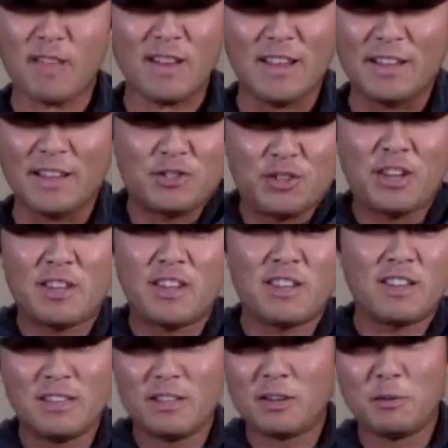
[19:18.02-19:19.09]

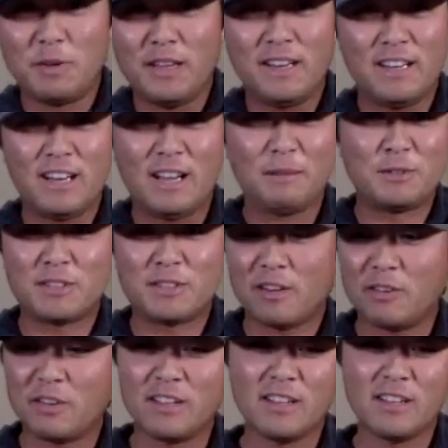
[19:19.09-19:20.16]
shaking a little bit, and I'm
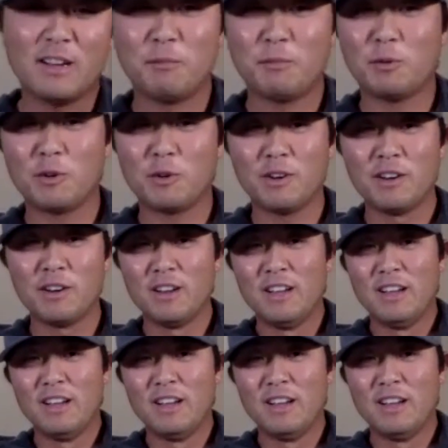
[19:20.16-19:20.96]
stuttering a lot more.